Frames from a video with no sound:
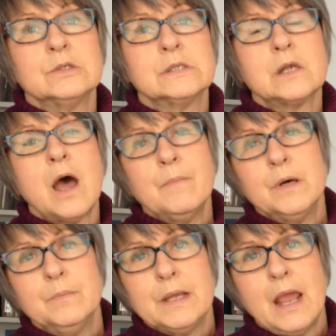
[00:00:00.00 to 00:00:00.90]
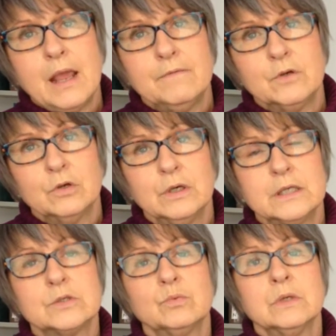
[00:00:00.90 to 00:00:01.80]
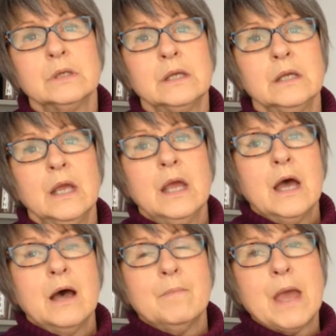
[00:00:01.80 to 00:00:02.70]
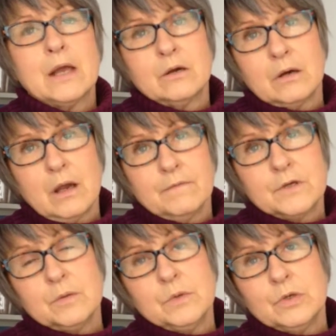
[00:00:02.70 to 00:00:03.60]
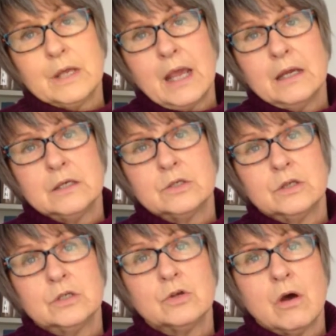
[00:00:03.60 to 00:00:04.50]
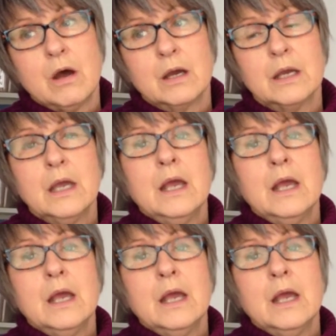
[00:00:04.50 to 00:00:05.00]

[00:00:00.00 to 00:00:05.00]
to stop a behavior, it's really a matter of communicating to the dog